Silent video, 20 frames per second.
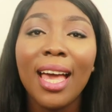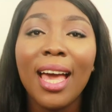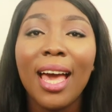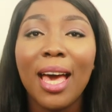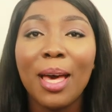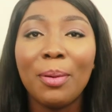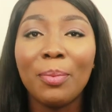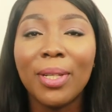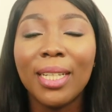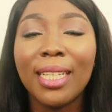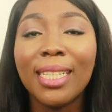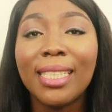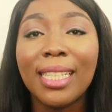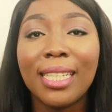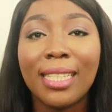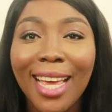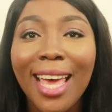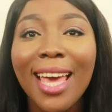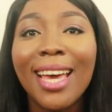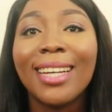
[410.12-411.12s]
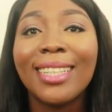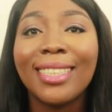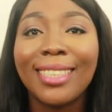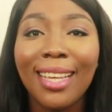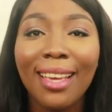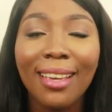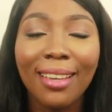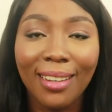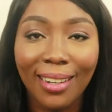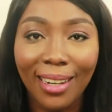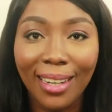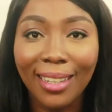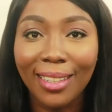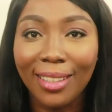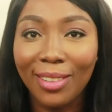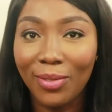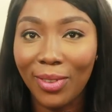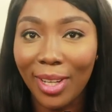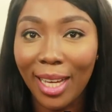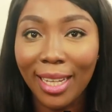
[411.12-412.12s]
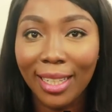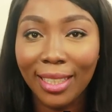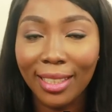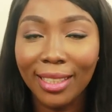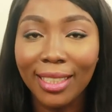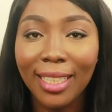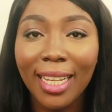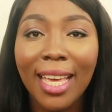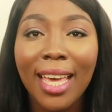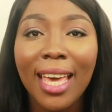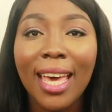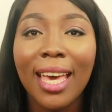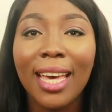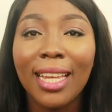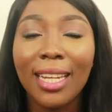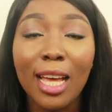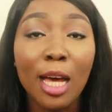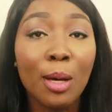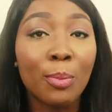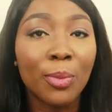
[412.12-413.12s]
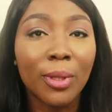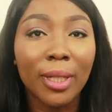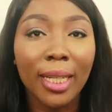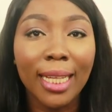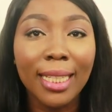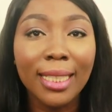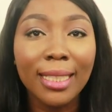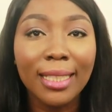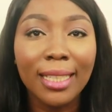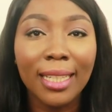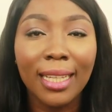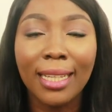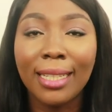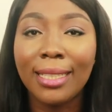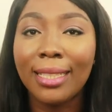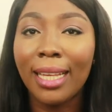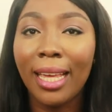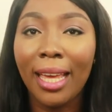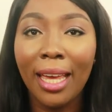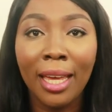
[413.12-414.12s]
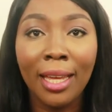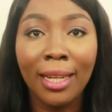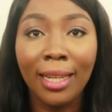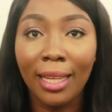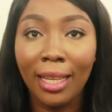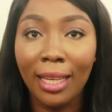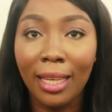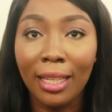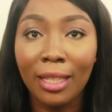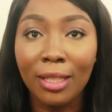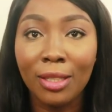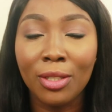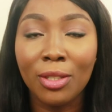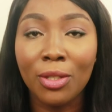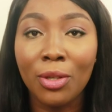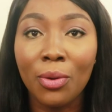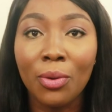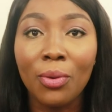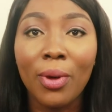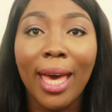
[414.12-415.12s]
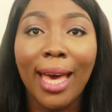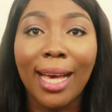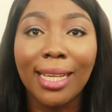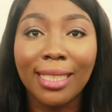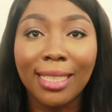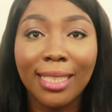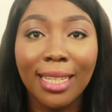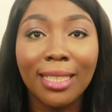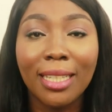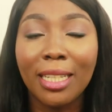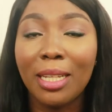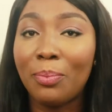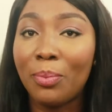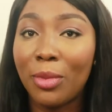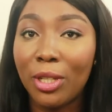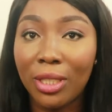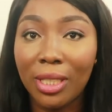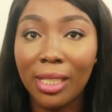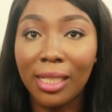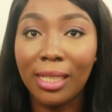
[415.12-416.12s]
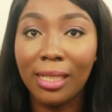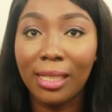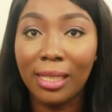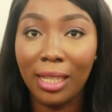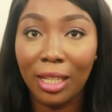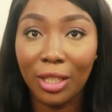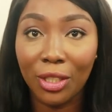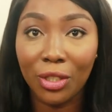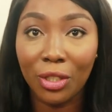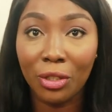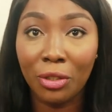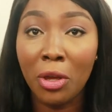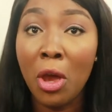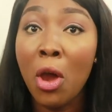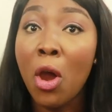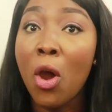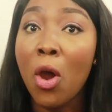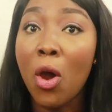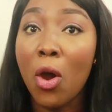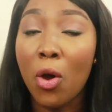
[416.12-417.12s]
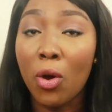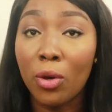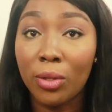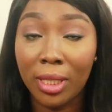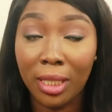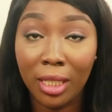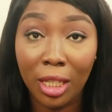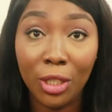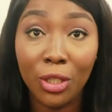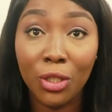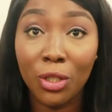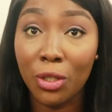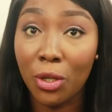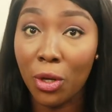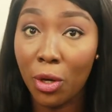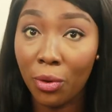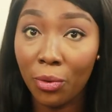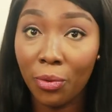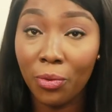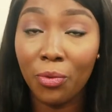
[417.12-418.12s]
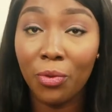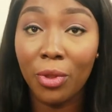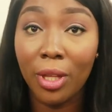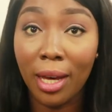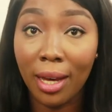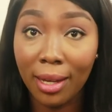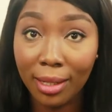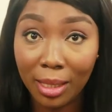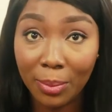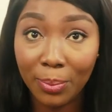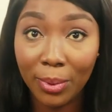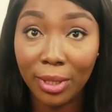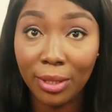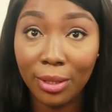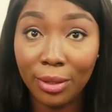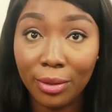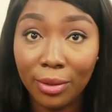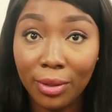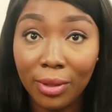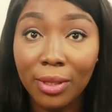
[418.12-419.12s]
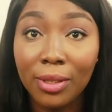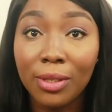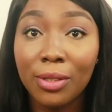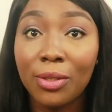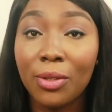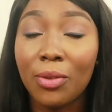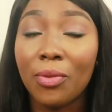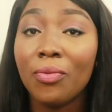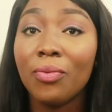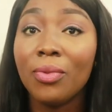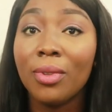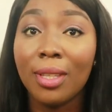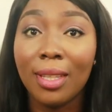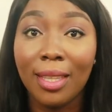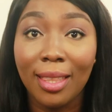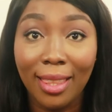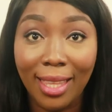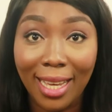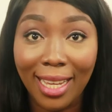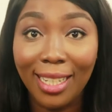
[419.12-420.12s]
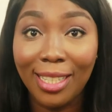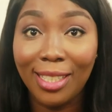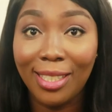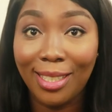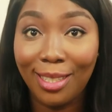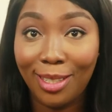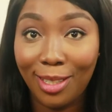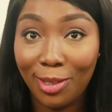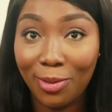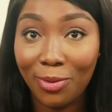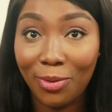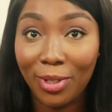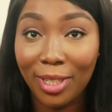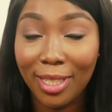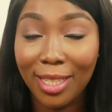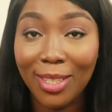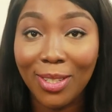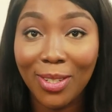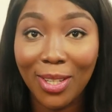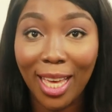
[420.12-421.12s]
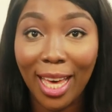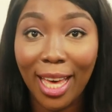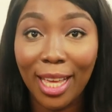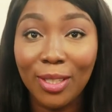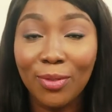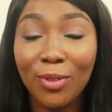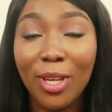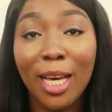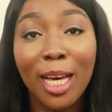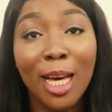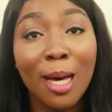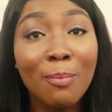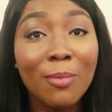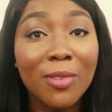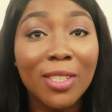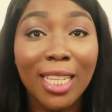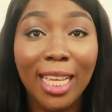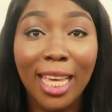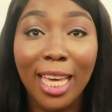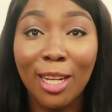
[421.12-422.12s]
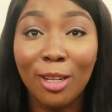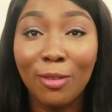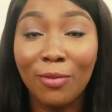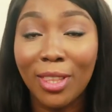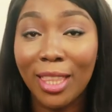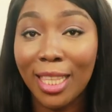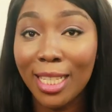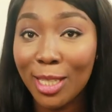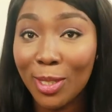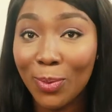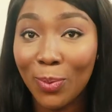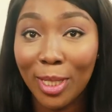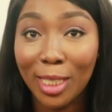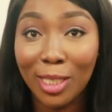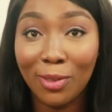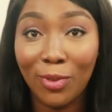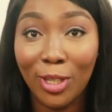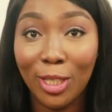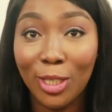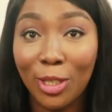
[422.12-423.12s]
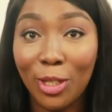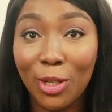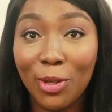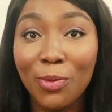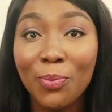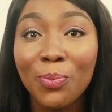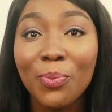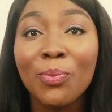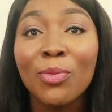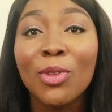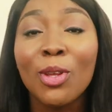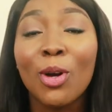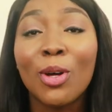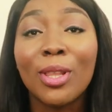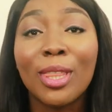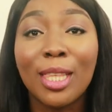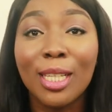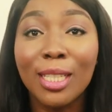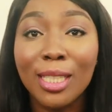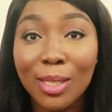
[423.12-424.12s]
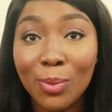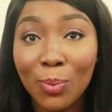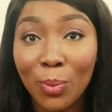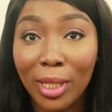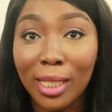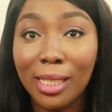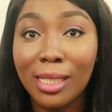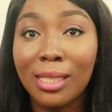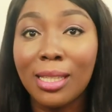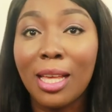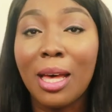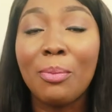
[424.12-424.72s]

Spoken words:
Ambulance is der Krankenwagen, and ambulance is A&E, so accident and emergency section or station of the hospital. So that is the difference. So guys, we have come to the end of this week's video, or this week's